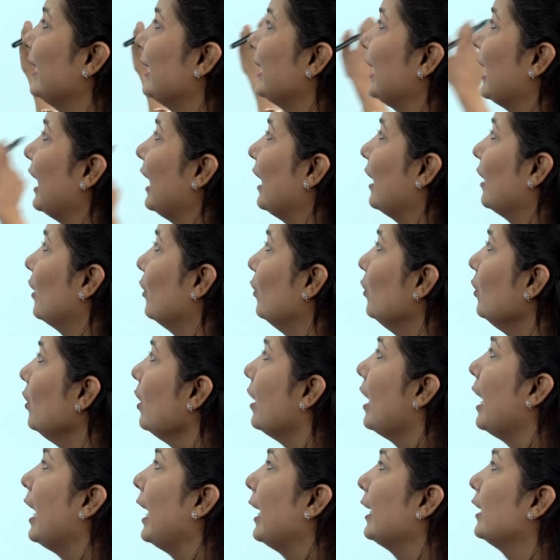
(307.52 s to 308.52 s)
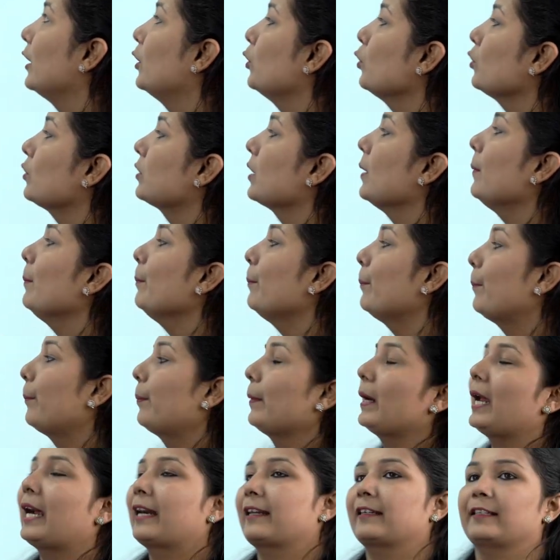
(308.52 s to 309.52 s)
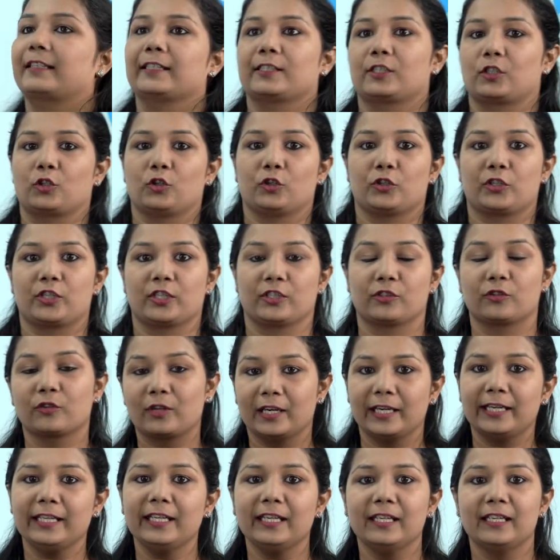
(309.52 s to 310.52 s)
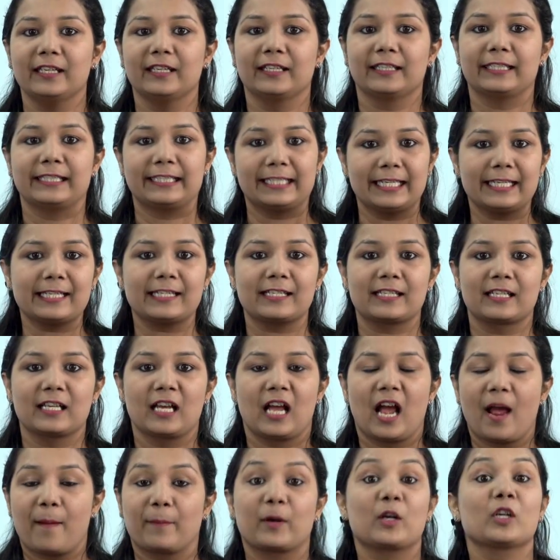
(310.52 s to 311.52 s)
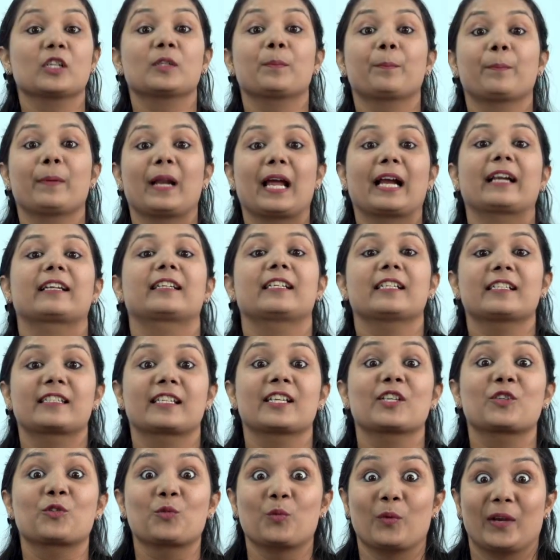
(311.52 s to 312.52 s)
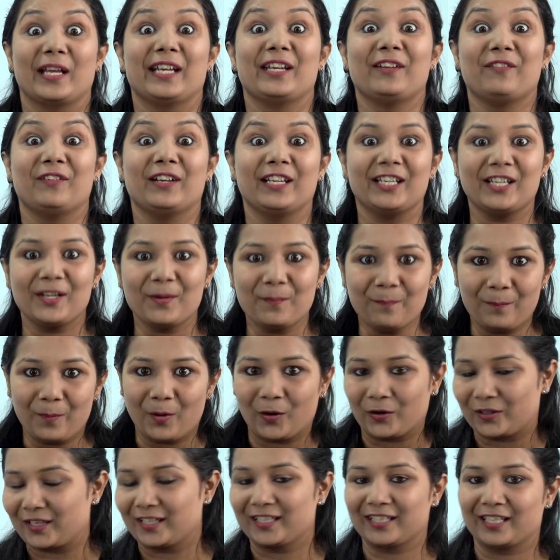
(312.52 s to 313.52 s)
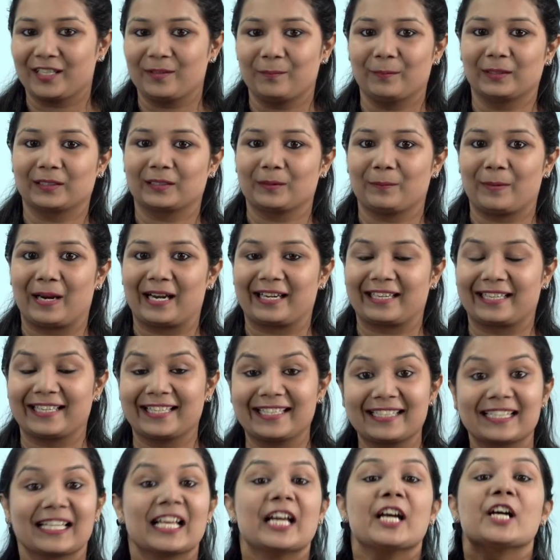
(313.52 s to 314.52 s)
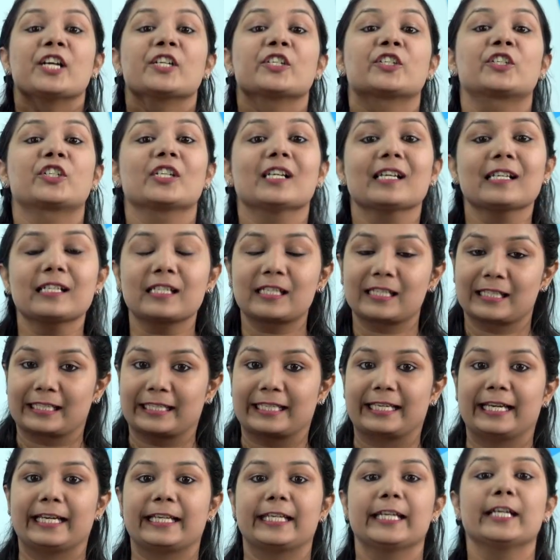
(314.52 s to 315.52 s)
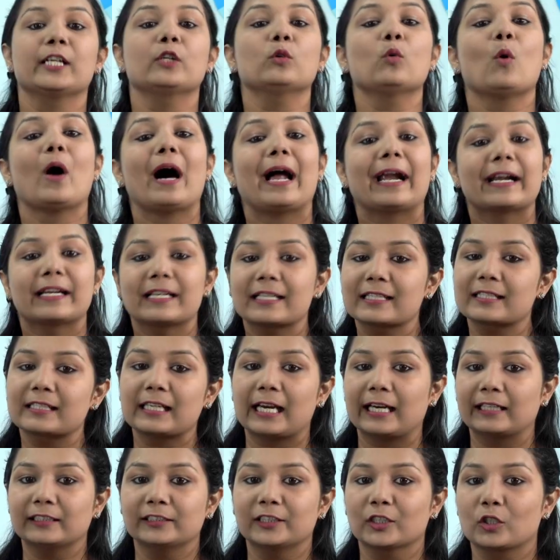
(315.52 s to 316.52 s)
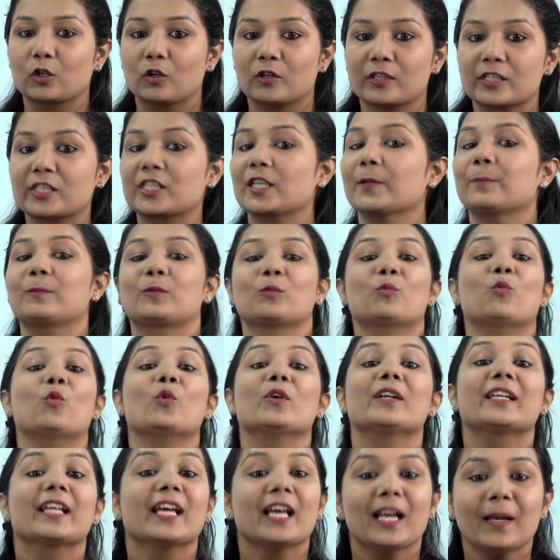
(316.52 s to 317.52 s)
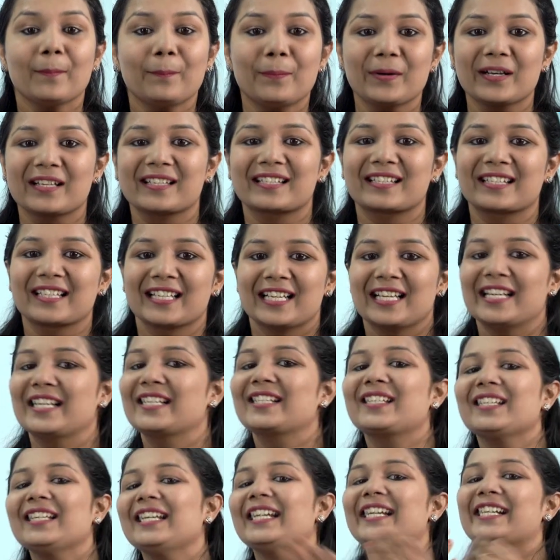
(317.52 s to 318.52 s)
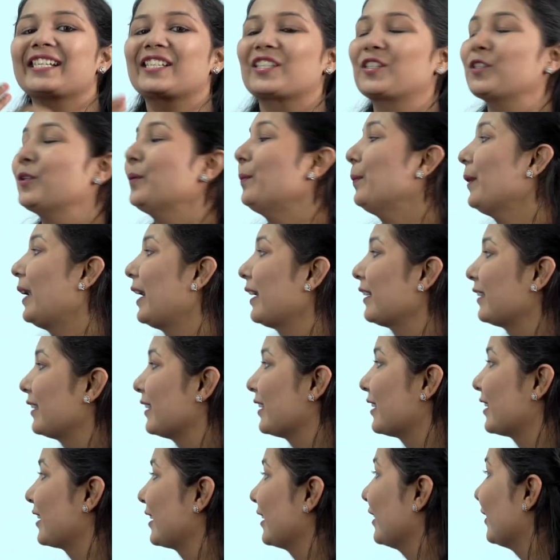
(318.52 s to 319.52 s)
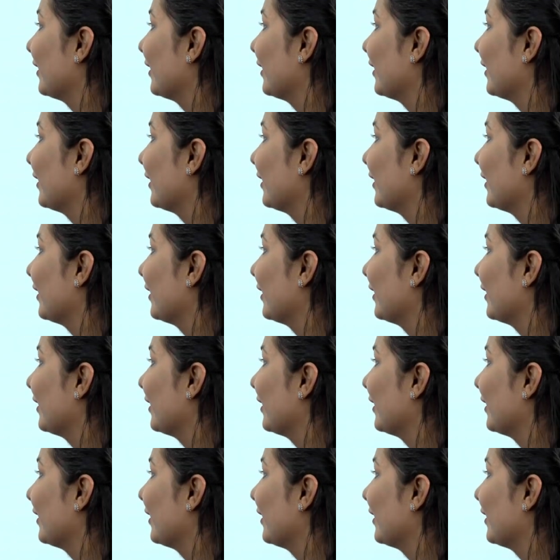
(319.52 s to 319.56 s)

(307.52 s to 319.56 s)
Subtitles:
now and do some practice questions. Ready? Yes, because practice is very, very important in mathematics. Just getting to understand the concept won't help us. So let's do practice,